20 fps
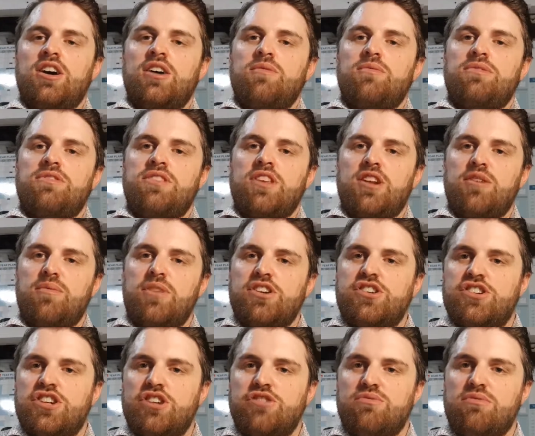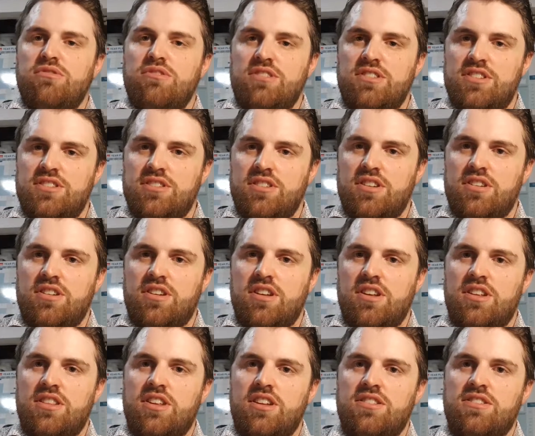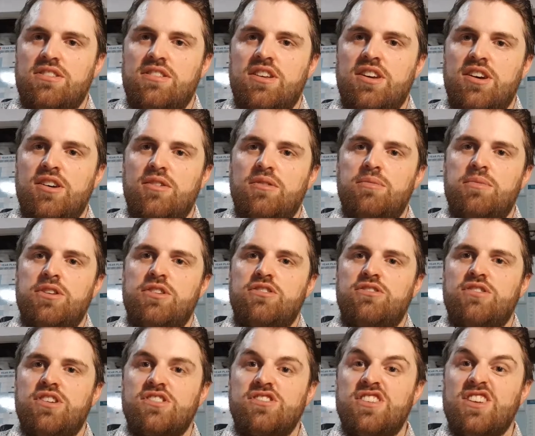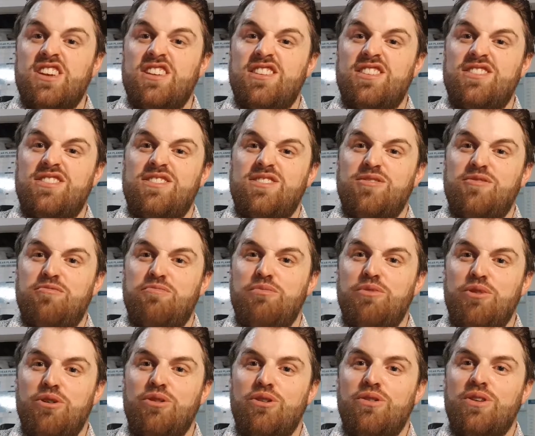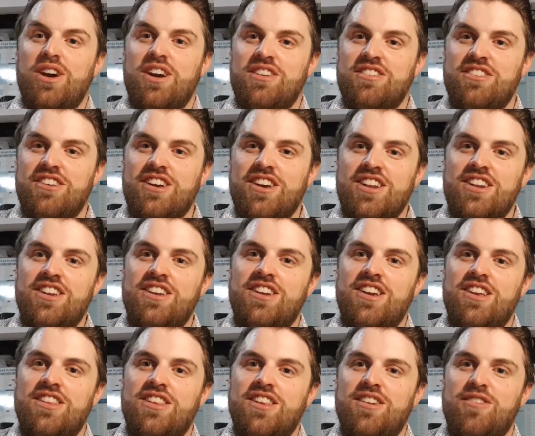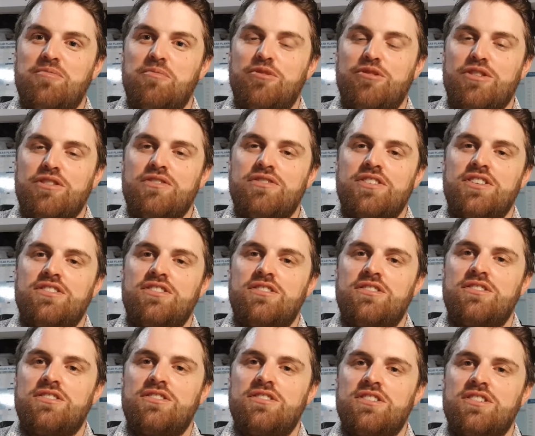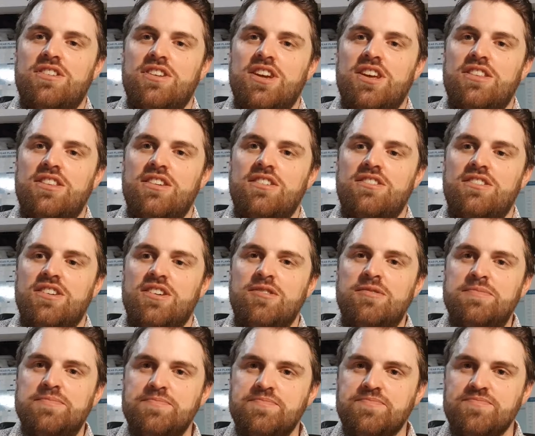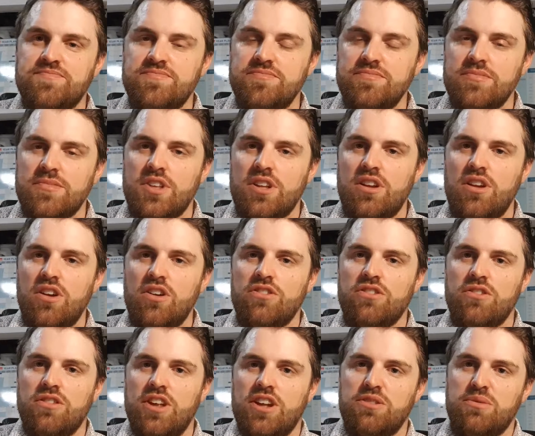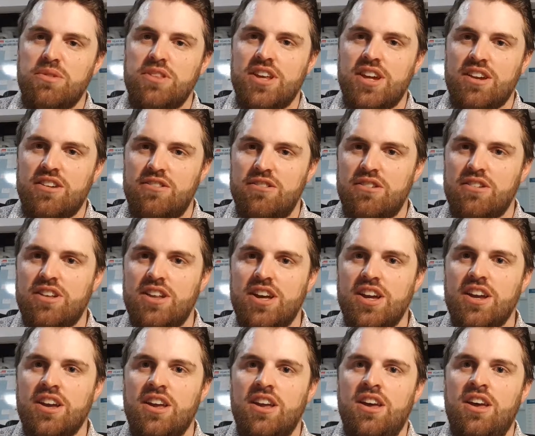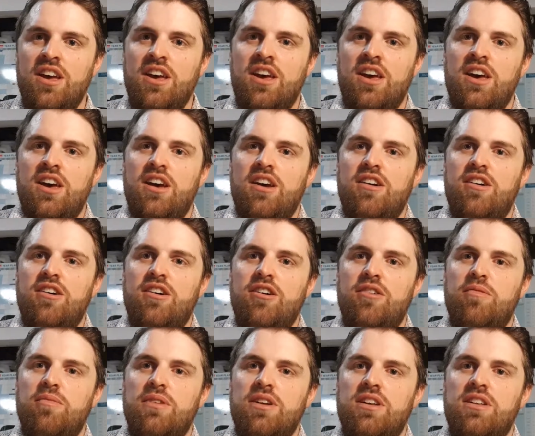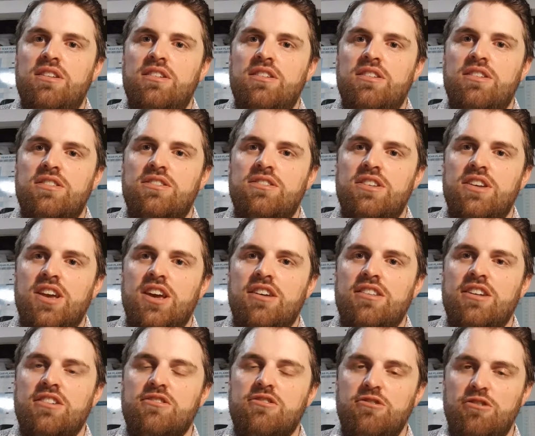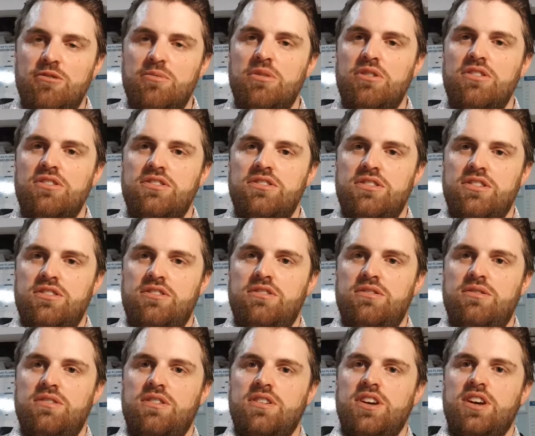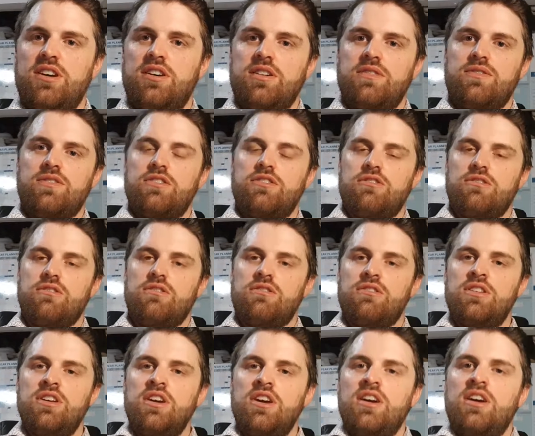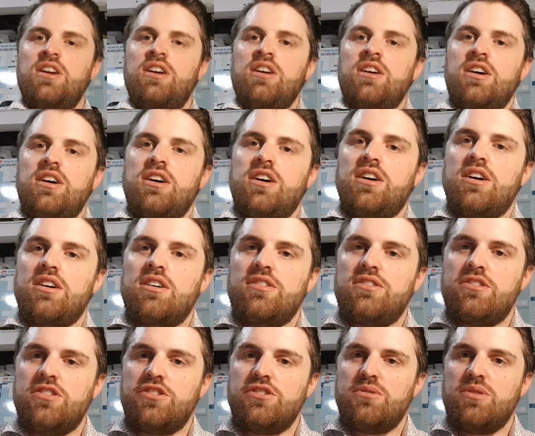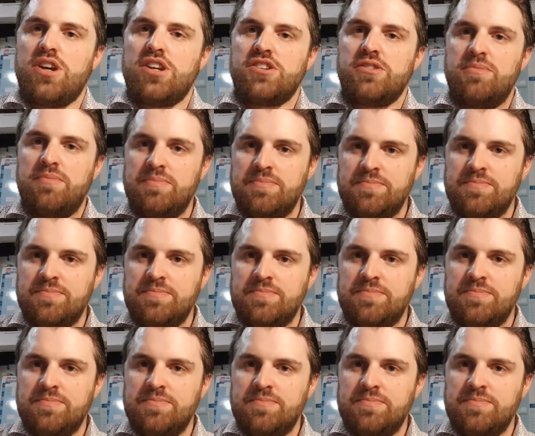set up my schedule, and that's a bit distressing, and it's more anxiety, and then more of an excuse not to get things done. So that's what that can look like, and you can see how that snowballs into an out of control situation.